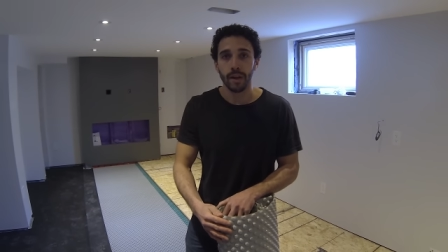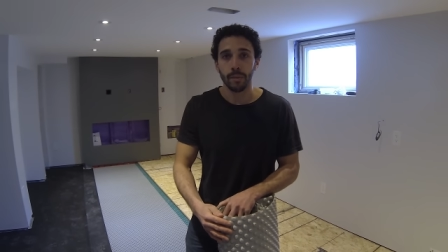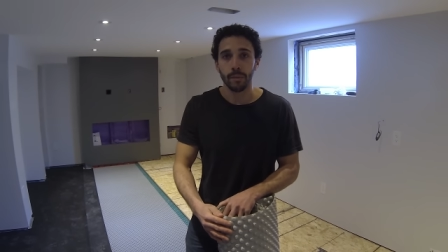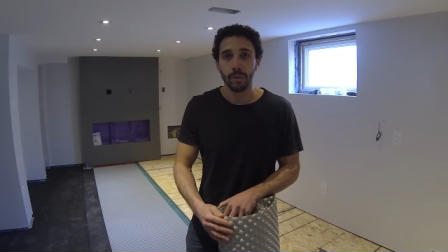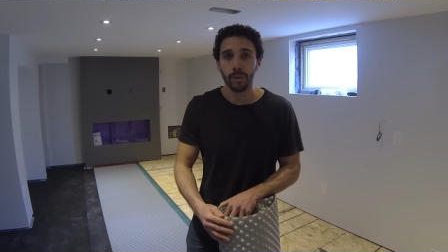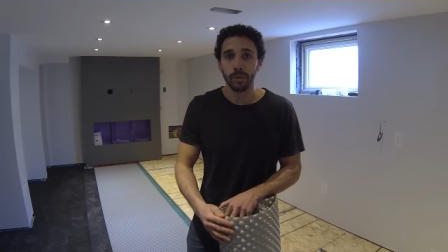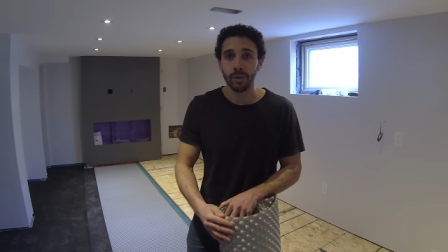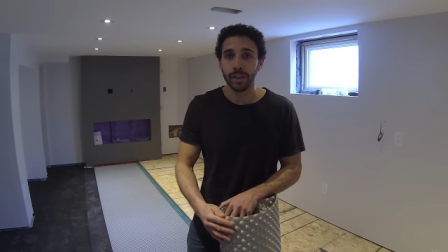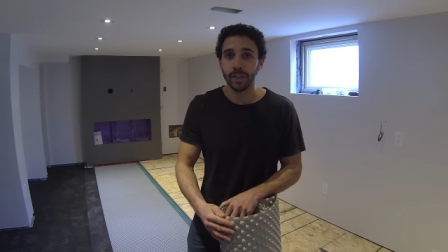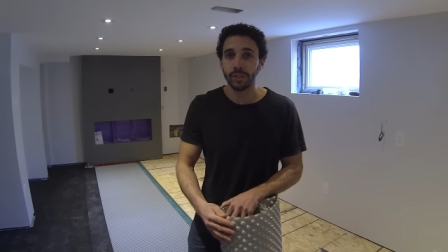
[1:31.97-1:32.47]

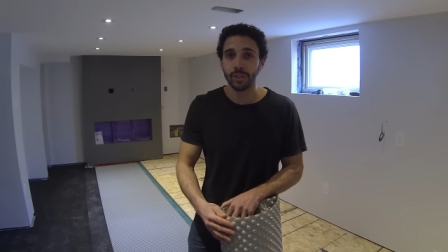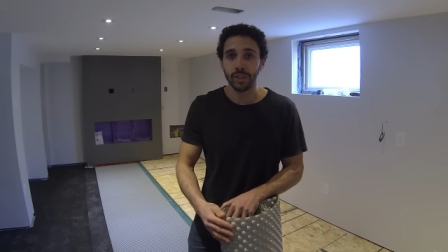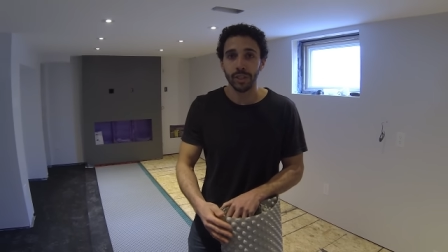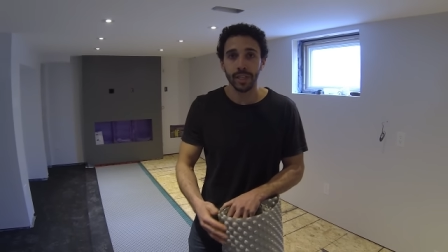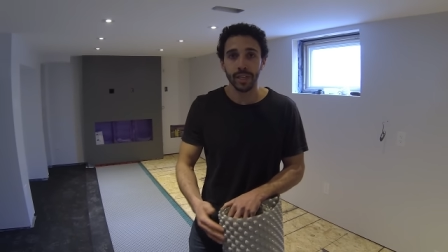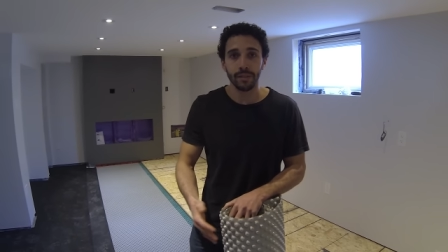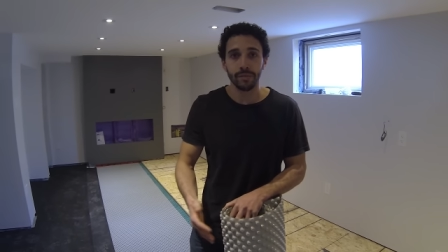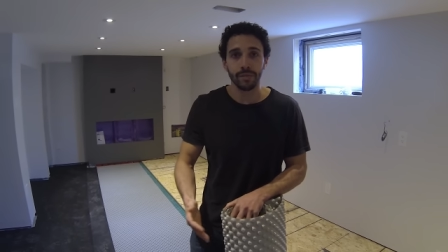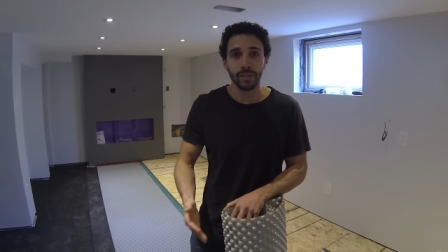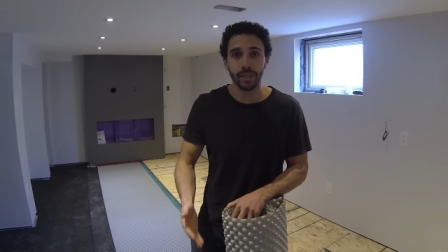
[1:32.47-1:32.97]
but you can
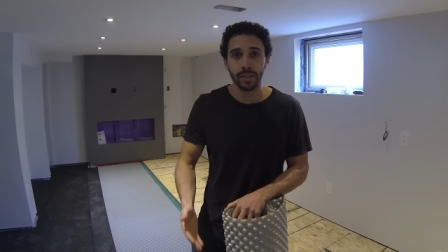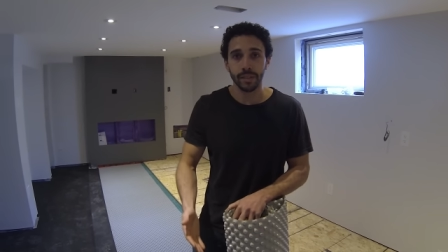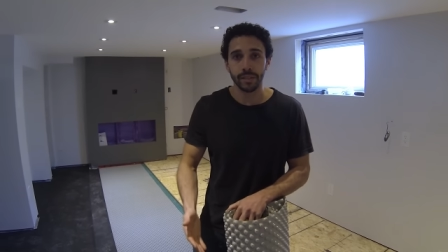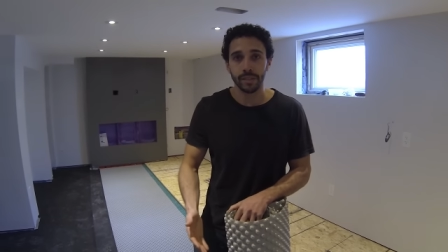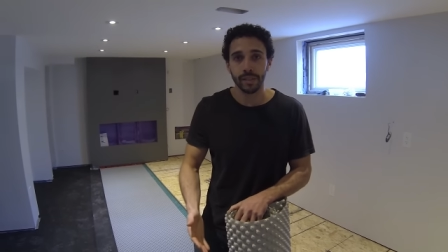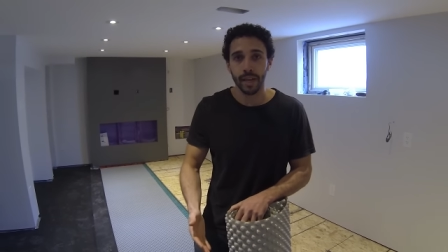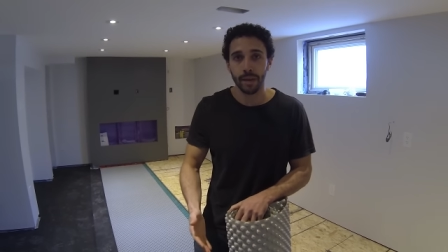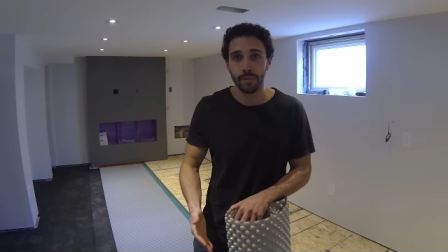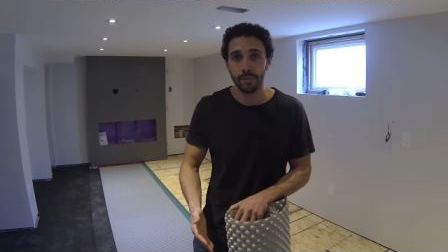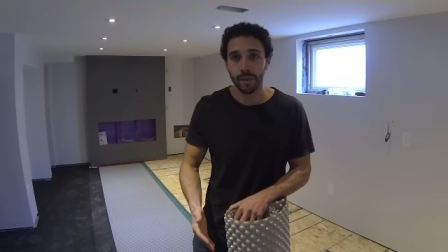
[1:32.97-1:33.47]
achieve the
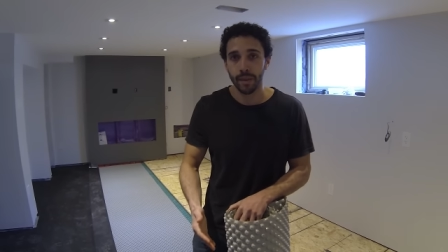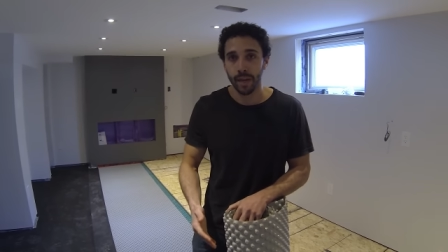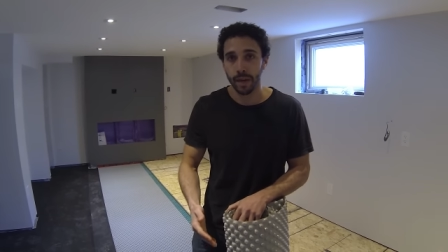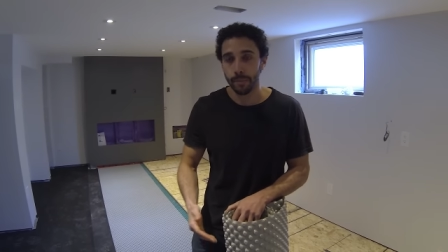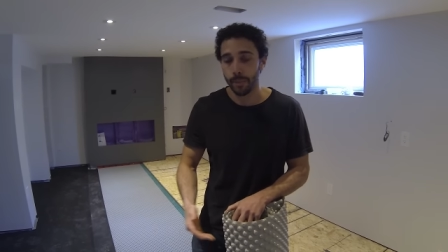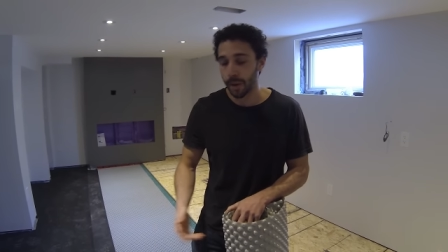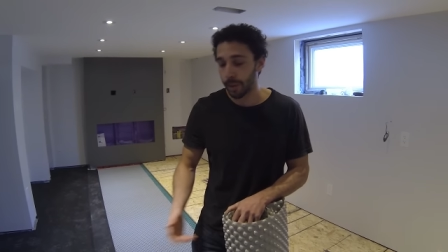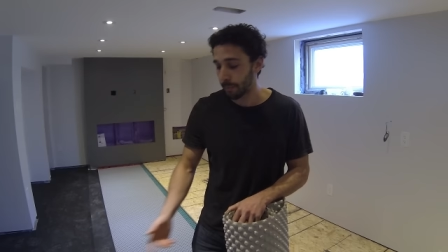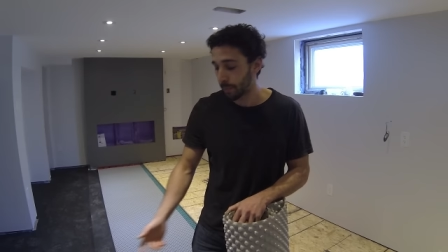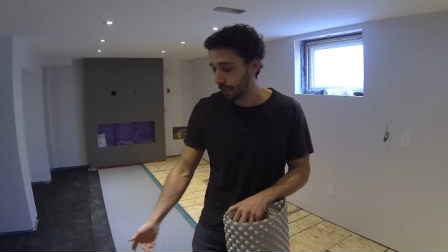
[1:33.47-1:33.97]
same thing
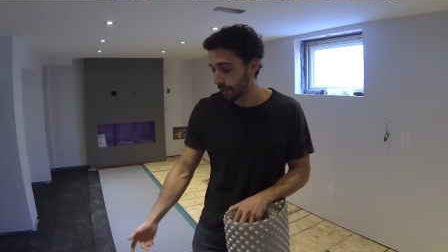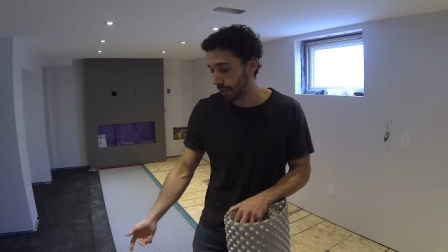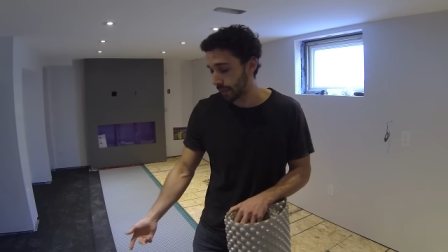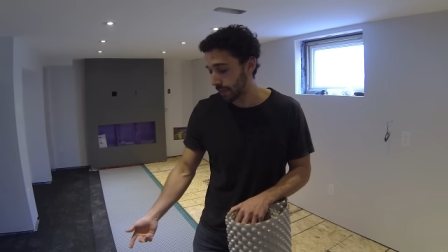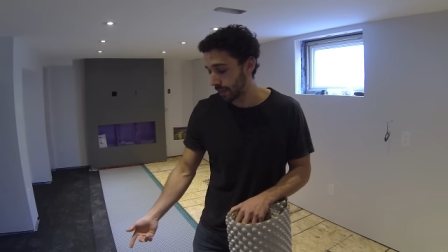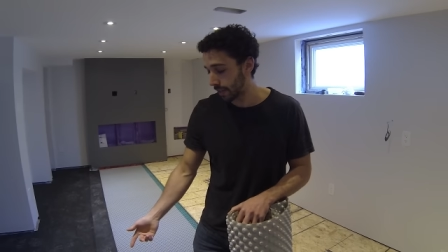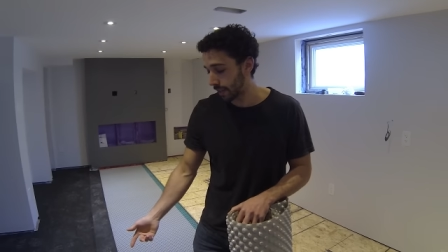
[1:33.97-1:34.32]
by putting the